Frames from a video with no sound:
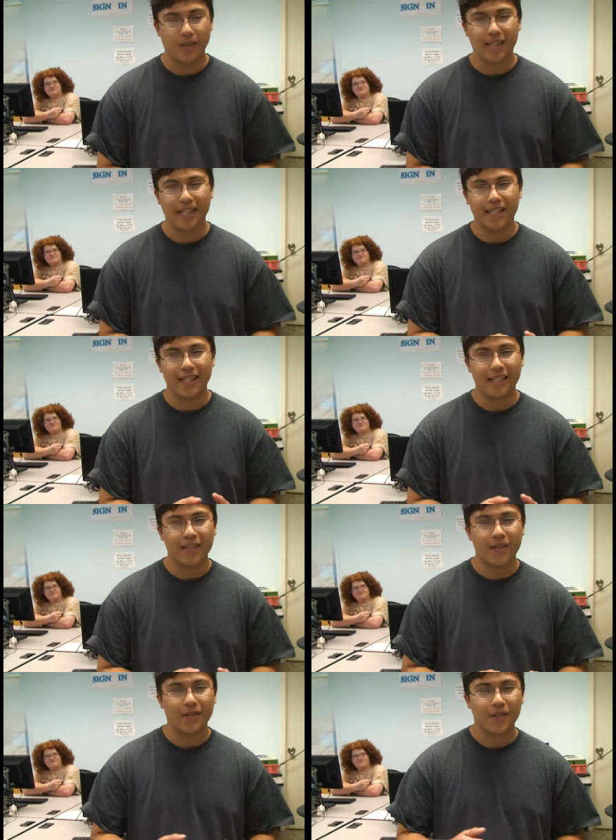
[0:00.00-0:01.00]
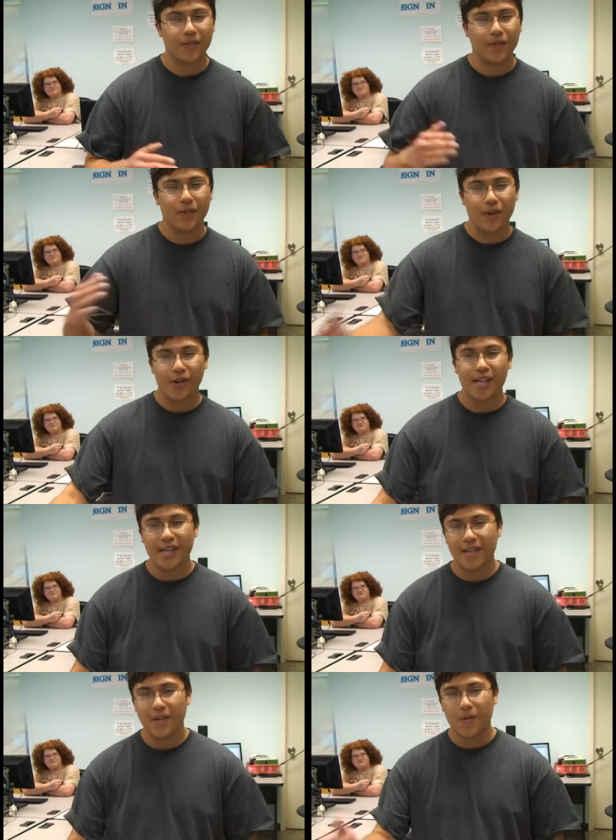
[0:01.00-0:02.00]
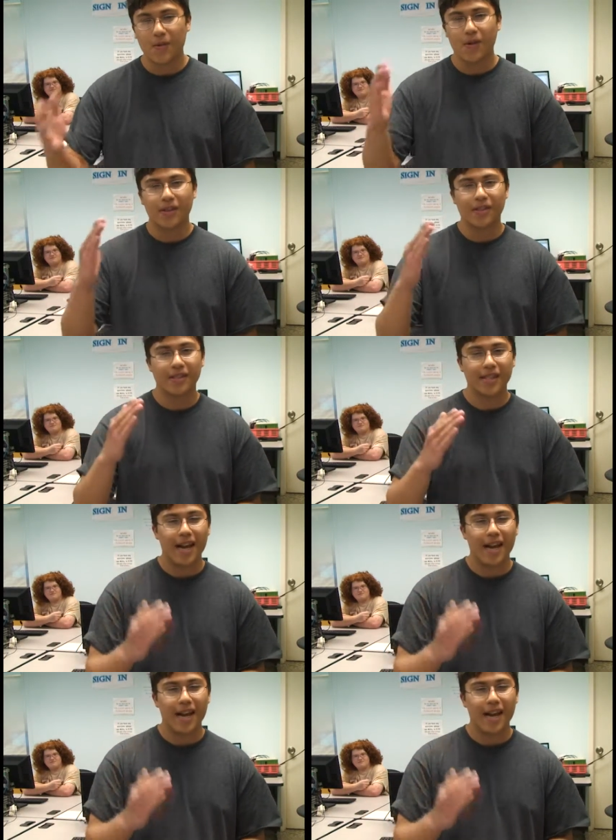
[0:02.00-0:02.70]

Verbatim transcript: like in years of thirty after or graduate.